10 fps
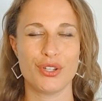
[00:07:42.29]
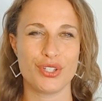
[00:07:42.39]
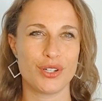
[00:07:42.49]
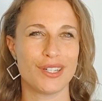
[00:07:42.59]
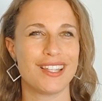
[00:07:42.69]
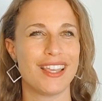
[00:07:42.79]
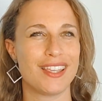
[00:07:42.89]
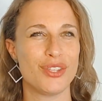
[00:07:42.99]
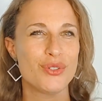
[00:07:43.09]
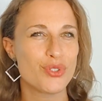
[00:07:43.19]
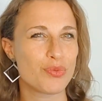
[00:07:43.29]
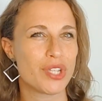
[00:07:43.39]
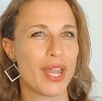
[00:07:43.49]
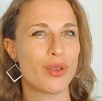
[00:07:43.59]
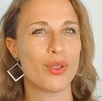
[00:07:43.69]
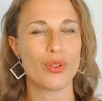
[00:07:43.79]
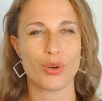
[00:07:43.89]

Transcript: You started like a YouTube channel,